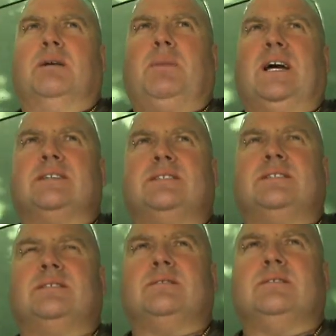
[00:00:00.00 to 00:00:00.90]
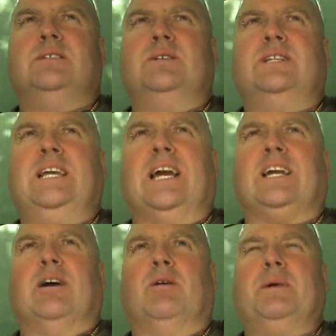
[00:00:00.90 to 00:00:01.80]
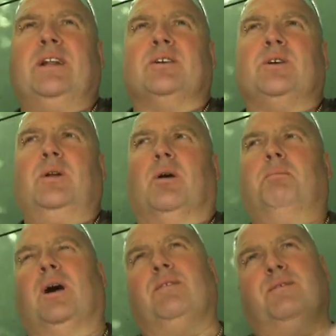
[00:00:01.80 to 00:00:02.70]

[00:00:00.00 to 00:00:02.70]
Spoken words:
And plus, using the Echo, I mean, I do a lot of boat